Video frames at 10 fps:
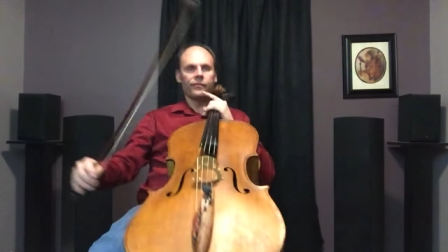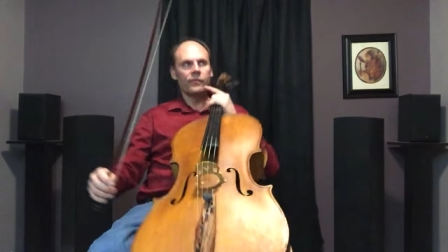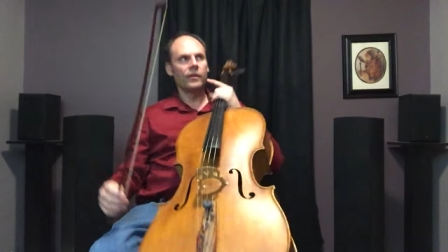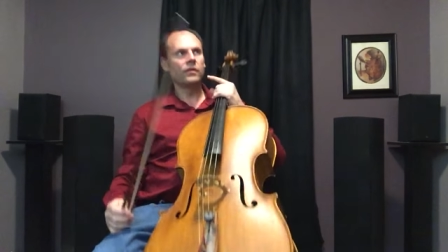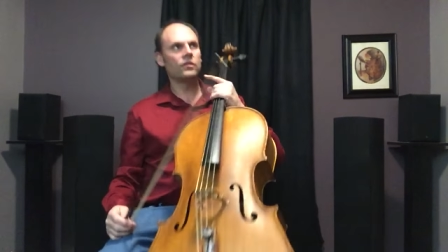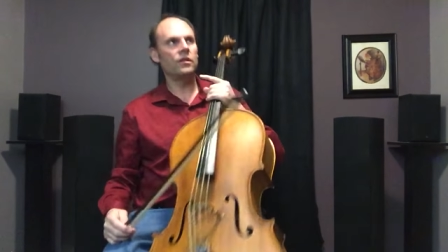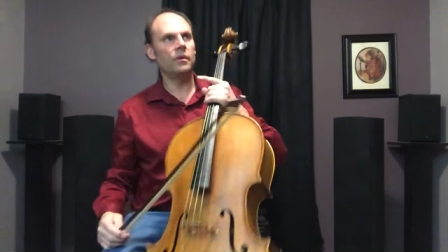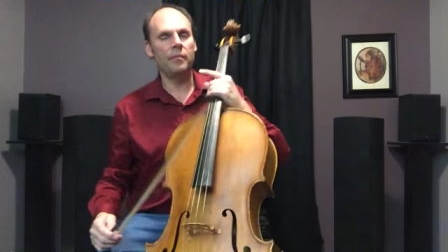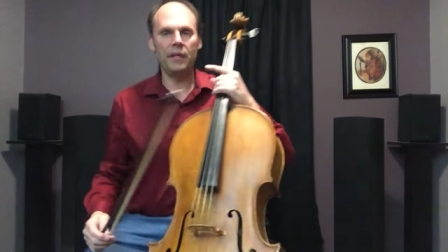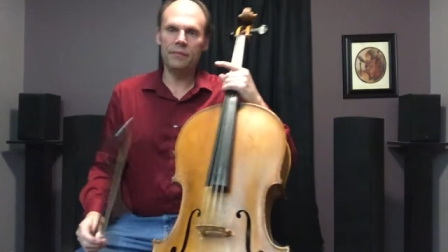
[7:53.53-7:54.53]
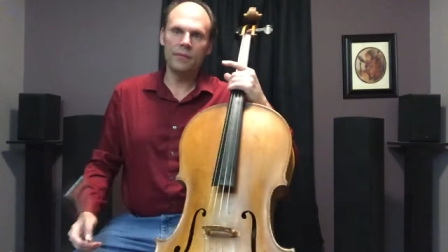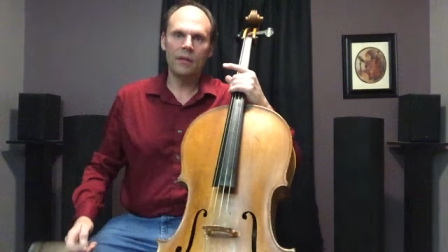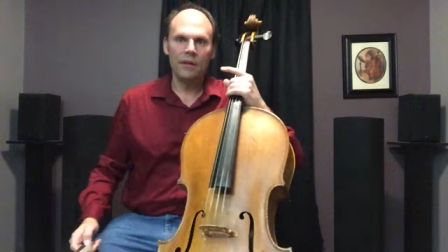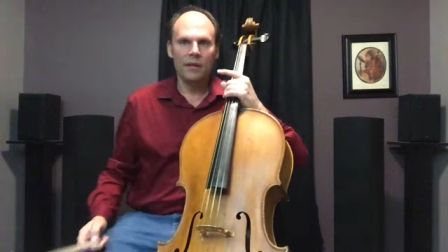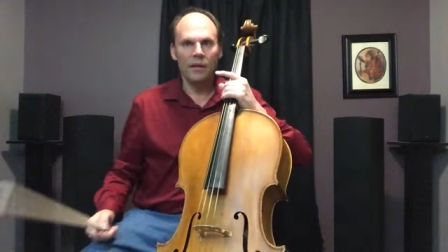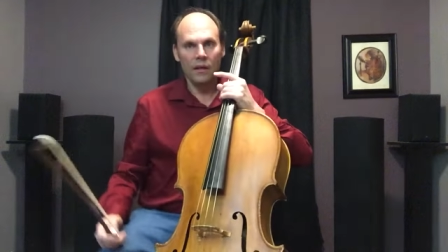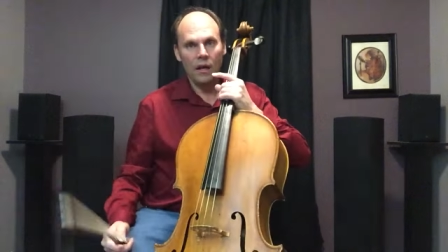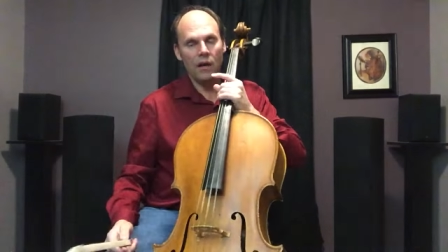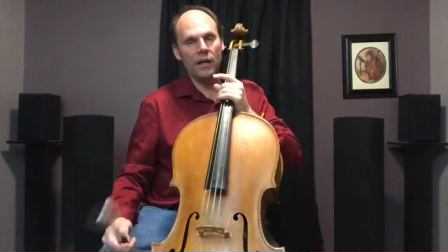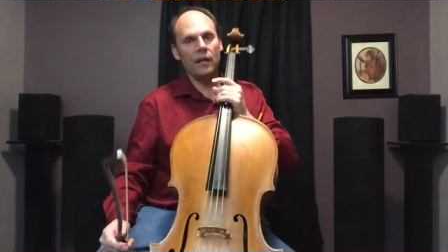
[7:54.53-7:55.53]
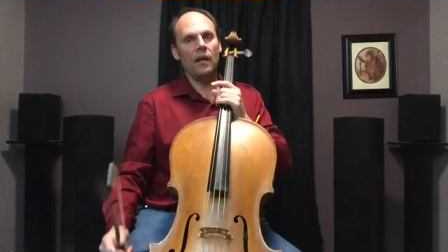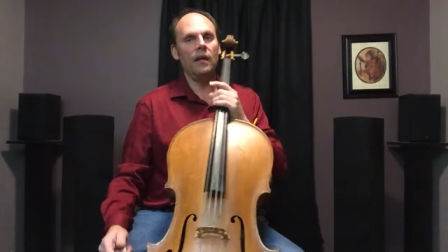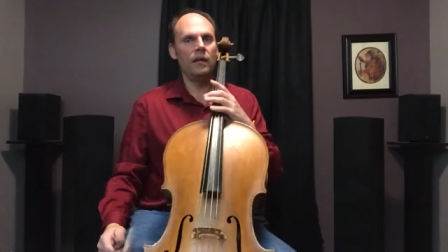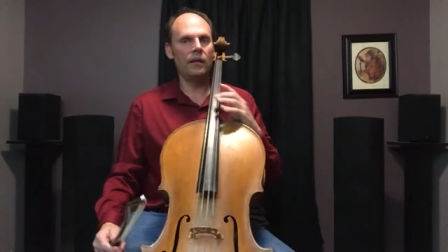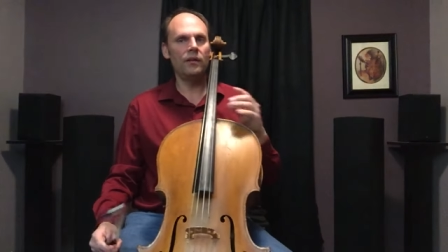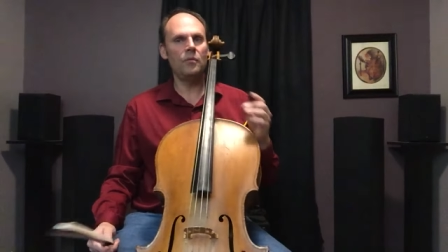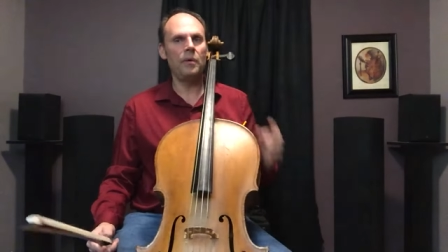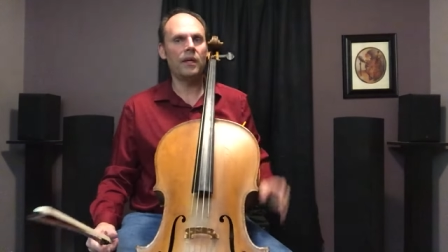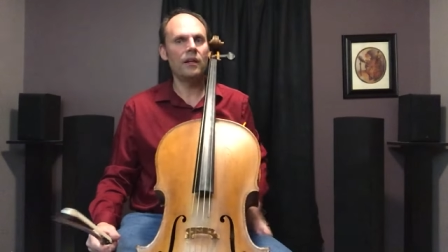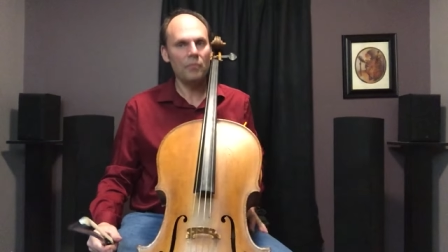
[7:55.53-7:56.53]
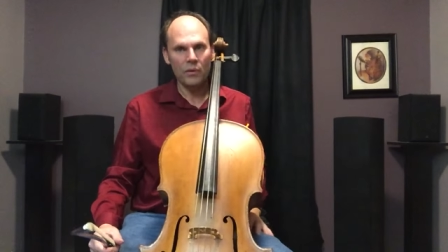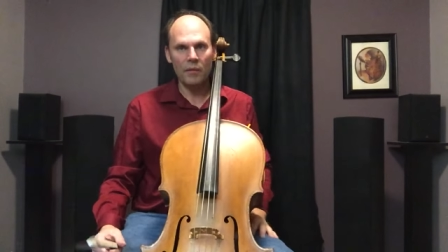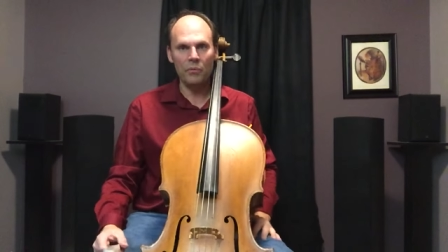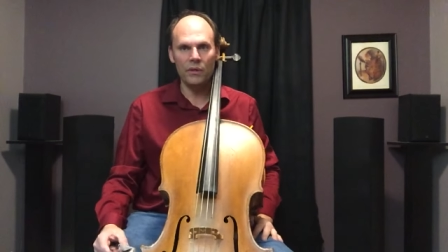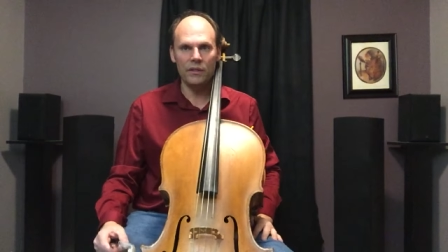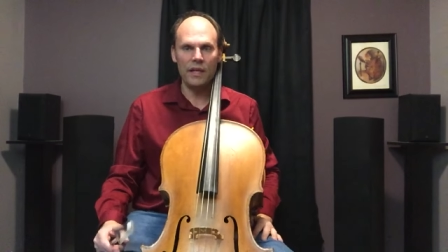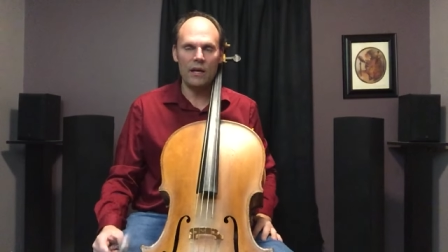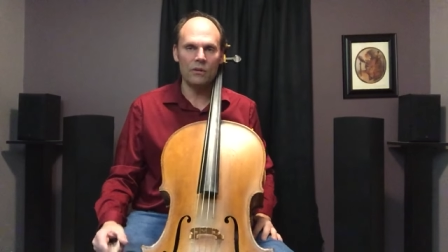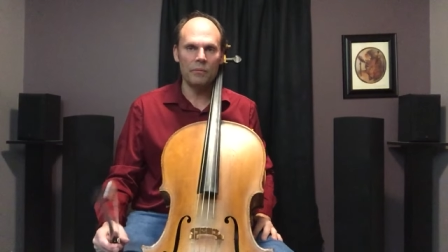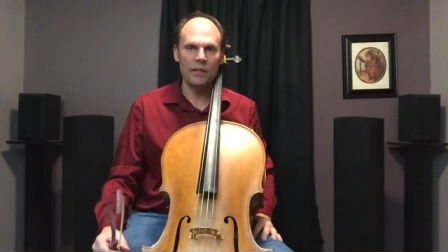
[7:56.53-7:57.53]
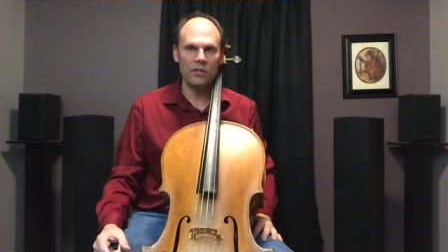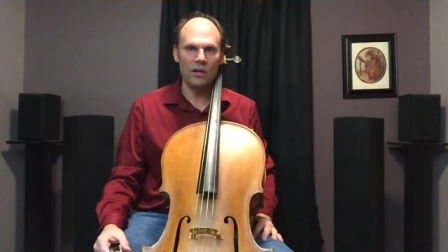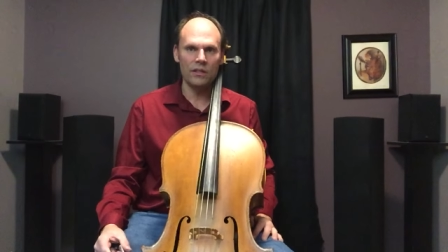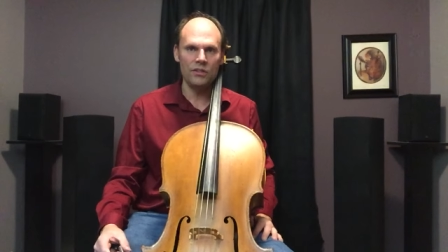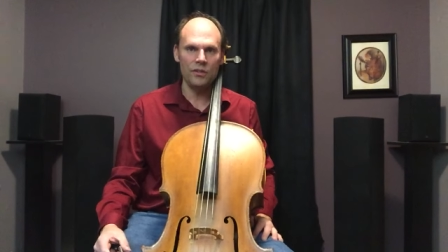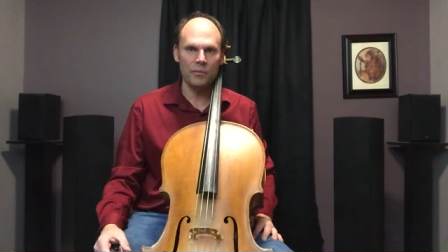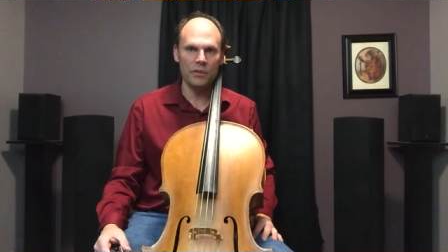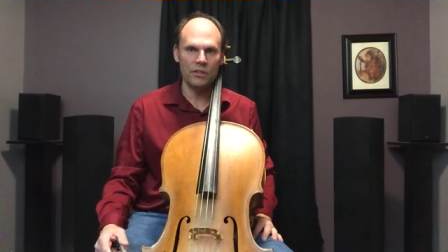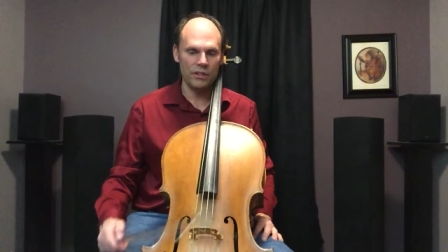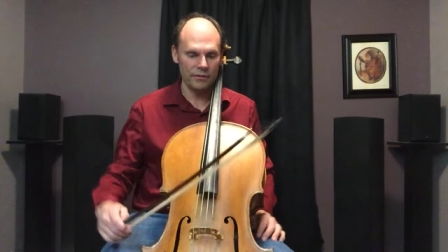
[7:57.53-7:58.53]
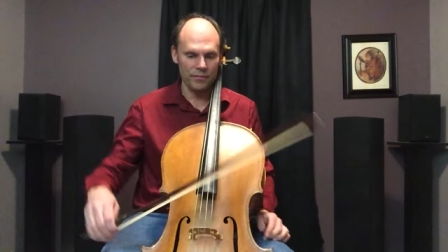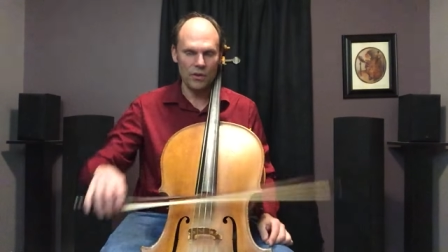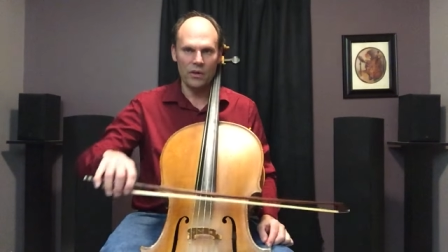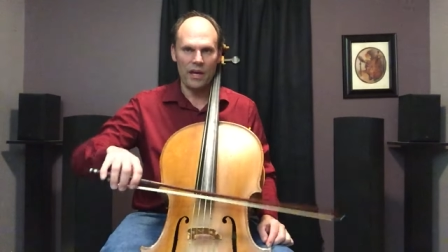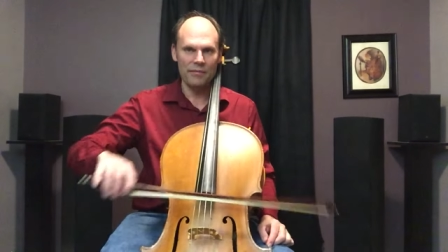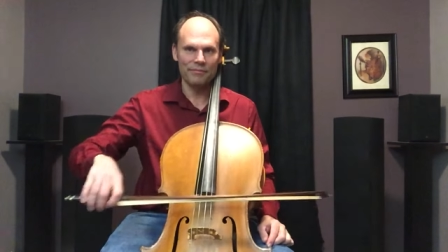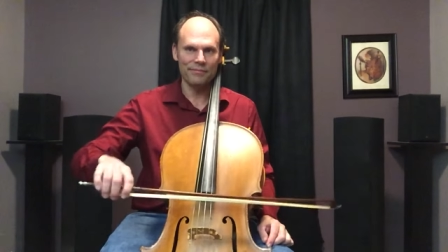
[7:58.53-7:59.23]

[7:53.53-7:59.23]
it. See what I mean? All right. You picking up what I'm putting down, or am I talking gibberish here? Okay?